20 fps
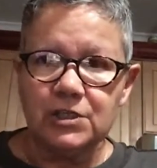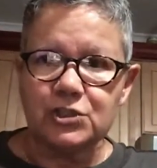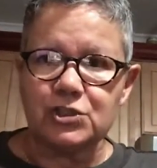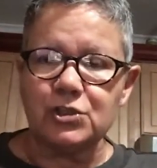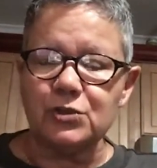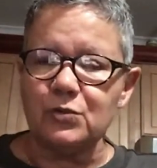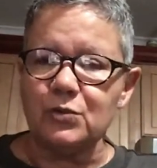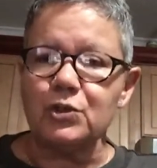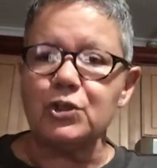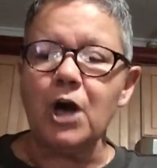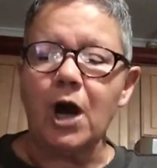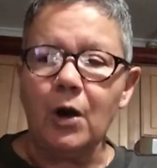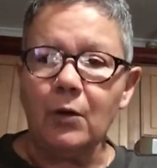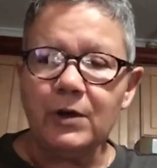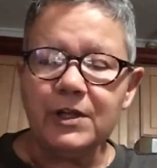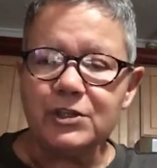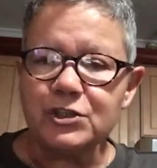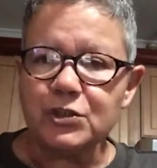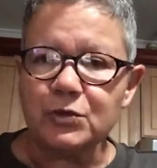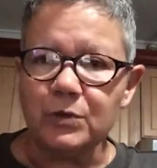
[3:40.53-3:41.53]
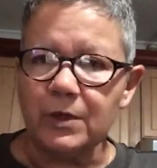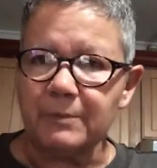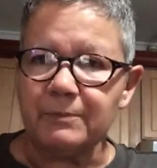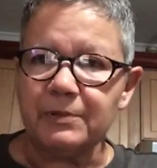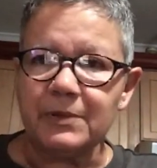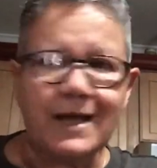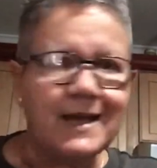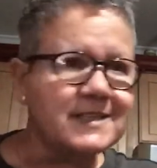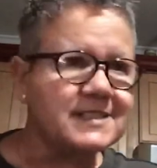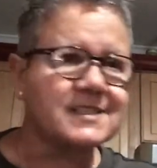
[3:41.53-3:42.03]
to go into a
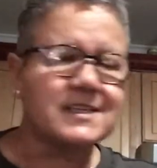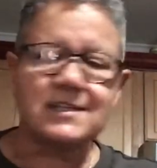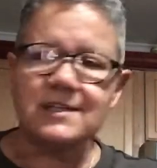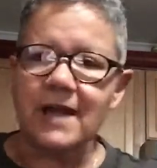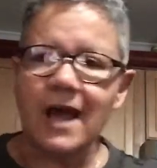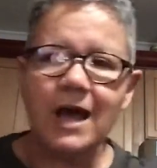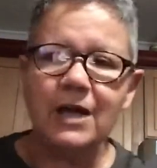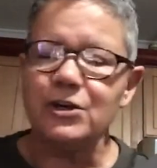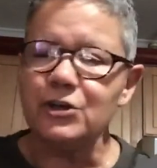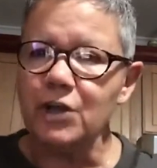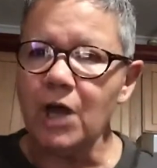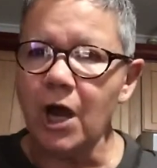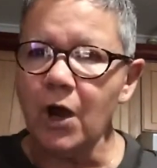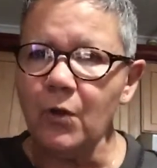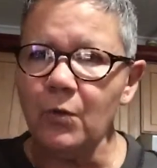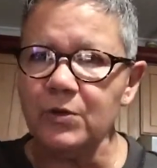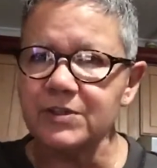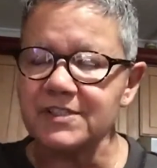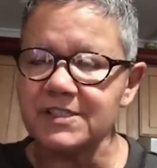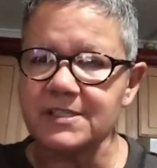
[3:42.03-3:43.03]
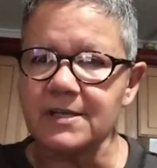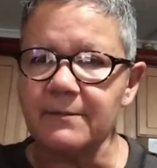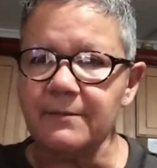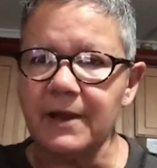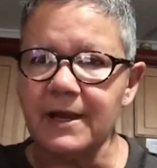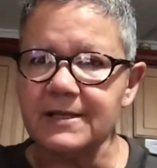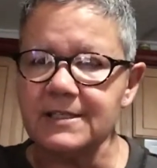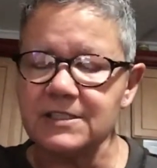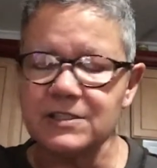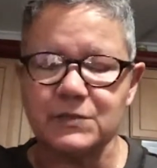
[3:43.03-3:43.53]
place and not know what
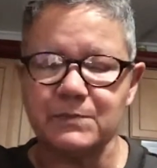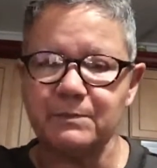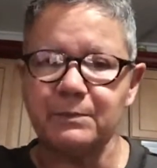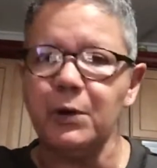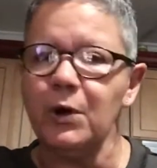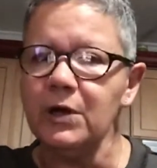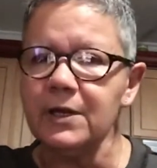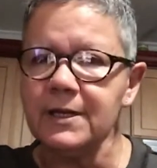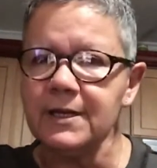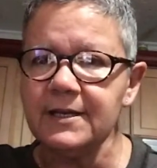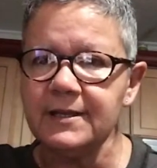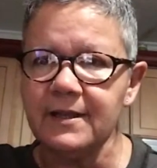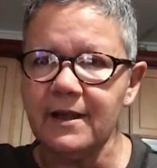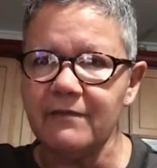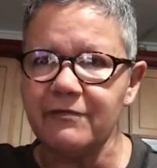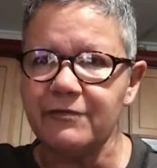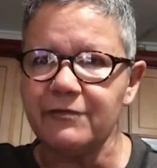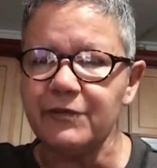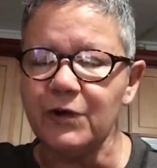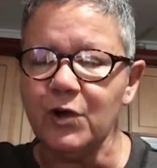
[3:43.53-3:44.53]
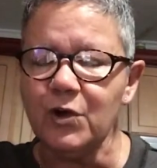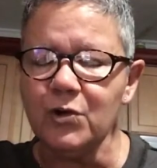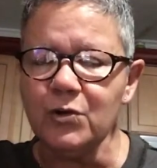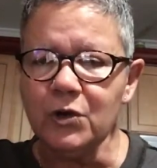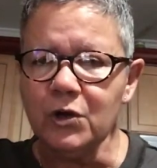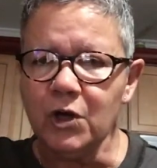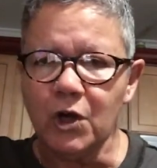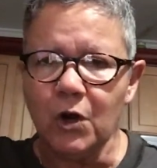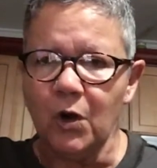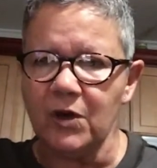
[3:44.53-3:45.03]
somebody's putting in their food
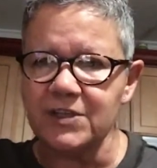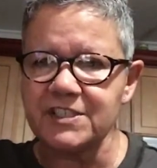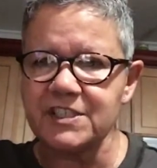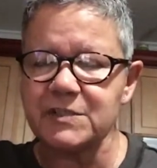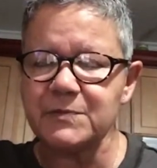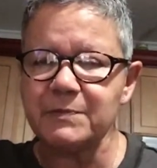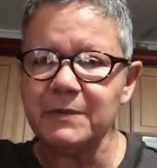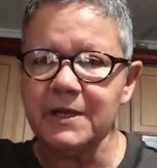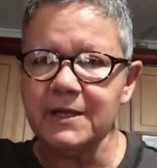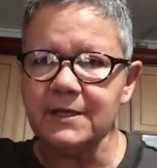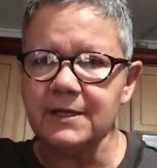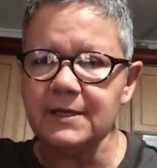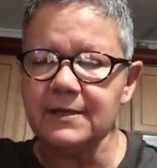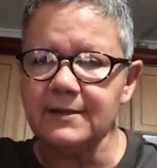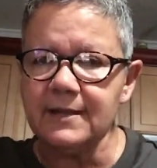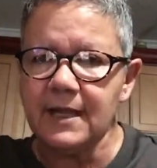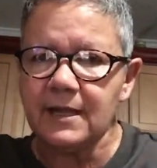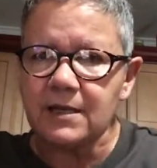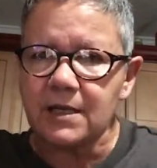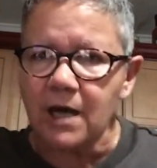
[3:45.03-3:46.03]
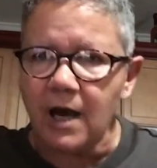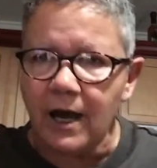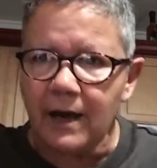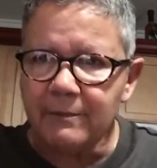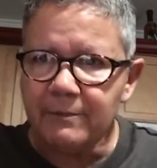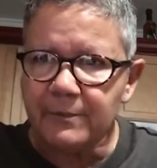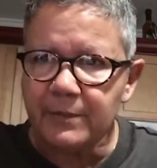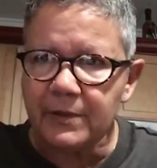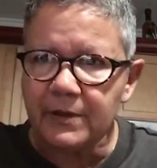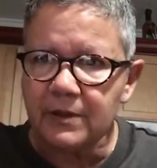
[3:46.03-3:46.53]
or spitting in their
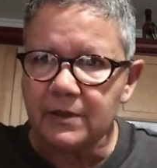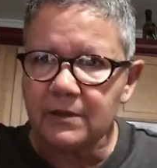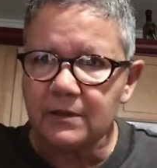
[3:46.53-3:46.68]
cup?